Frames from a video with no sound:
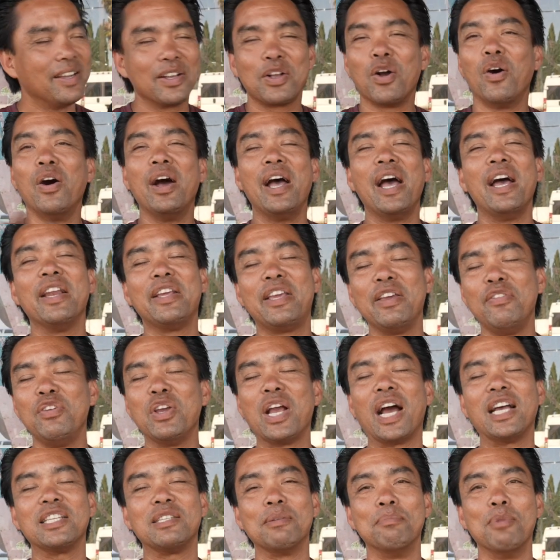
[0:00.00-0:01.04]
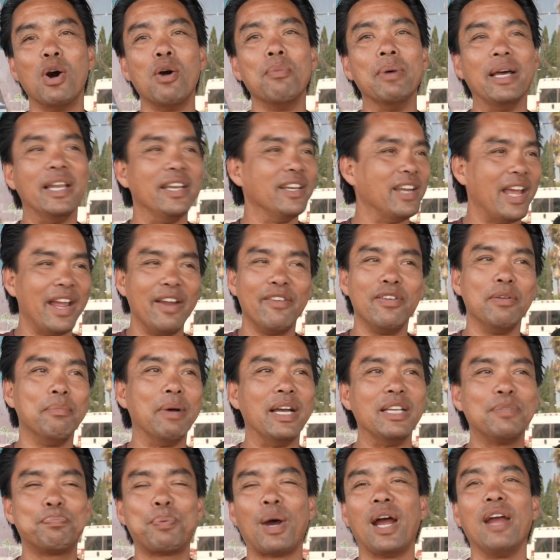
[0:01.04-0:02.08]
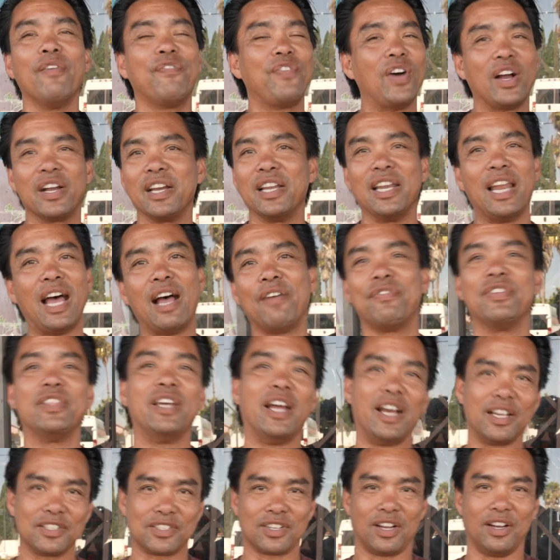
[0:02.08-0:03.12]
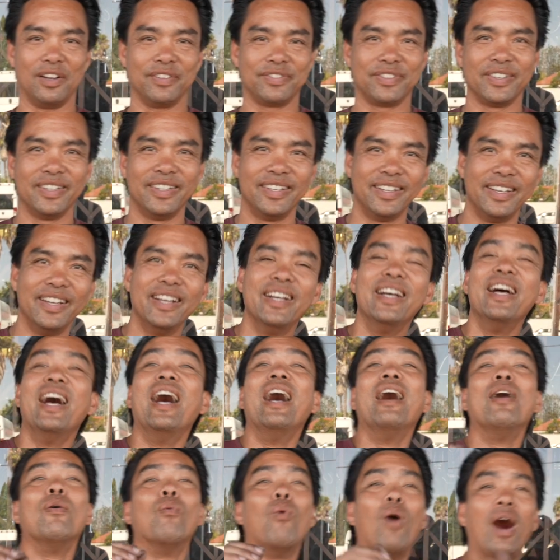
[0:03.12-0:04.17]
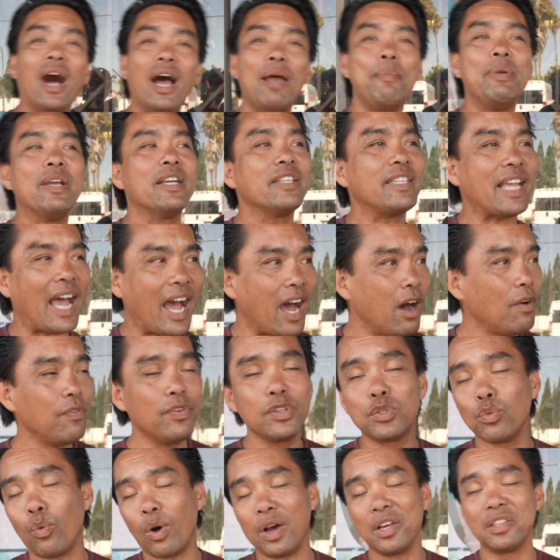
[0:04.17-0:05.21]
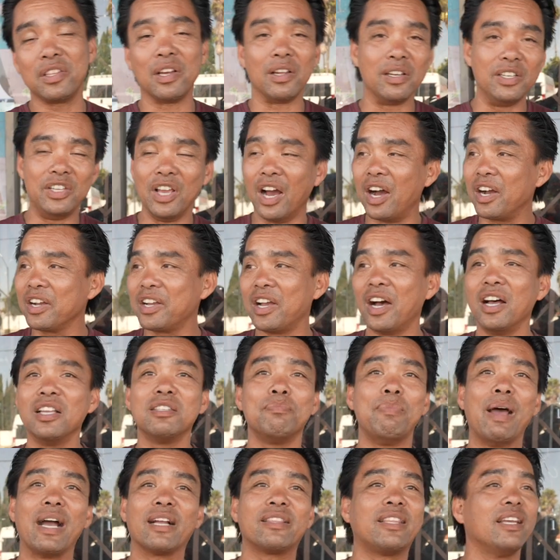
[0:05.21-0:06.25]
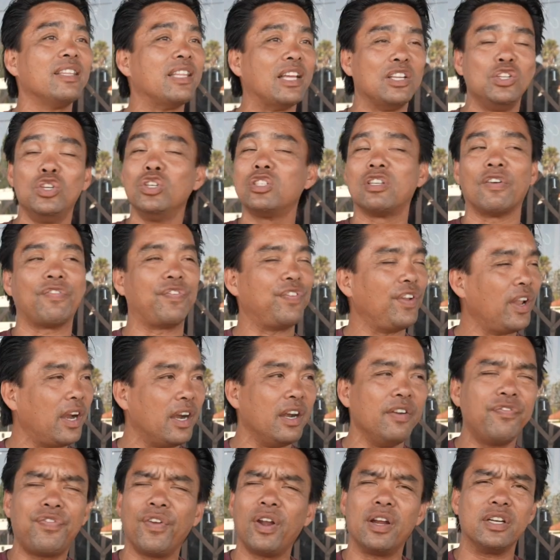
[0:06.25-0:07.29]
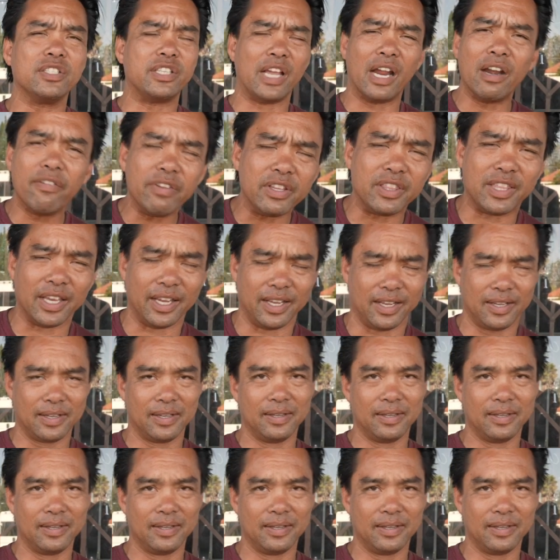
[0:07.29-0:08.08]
Go ahead, give you guys a moment. Everybody's probably fucking laughing their ass off. Why? Because Alf was one of the young guns back then that used to flare. He flares everything.